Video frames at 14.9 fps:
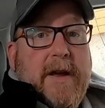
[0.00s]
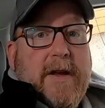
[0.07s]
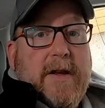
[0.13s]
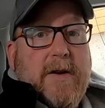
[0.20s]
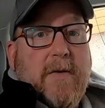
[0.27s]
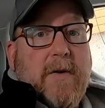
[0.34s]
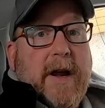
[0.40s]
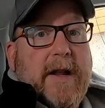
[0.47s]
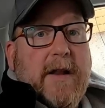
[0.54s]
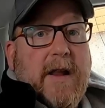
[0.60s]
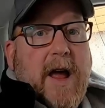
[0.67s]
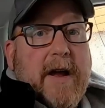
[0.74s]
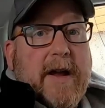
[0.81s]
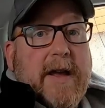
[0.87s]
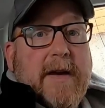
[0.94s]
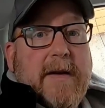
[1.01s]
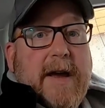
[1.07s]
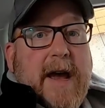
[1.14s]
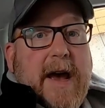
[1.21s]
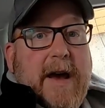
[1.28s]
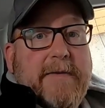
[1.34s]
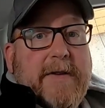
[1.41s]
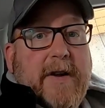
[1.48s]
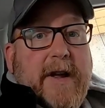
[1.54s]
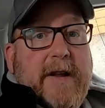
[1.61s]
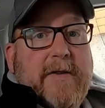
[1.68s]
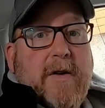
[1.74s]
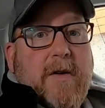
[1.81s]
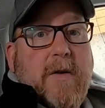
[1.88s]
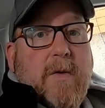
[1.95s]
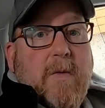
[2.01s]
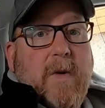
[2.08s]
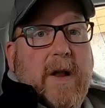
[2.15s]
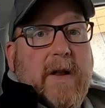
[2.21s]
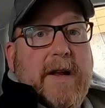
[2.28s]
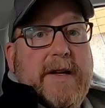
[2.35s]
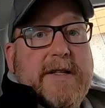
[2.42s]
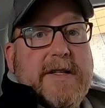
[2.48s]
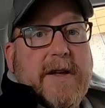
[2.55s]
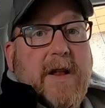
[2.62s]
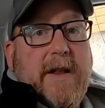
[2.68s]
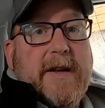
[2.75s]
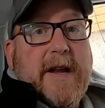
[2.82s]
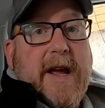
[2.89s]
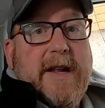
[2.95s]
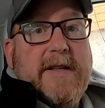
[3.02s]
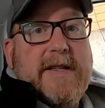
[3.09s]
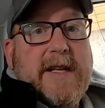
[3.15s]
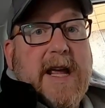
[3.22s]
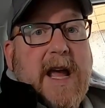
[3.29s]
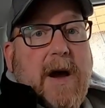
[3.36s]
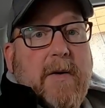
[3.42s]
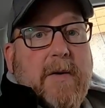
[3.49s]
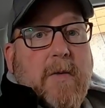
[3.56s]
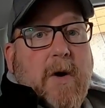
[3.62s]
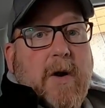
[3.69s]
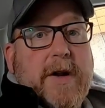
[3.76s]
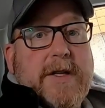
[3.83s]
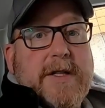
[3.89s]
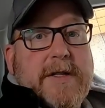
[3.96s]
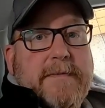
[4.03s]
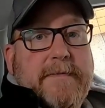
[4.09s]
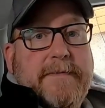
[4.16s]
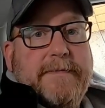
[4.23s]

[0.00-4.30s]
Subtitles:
You're in luck. After intro, we'll install it and see how it works.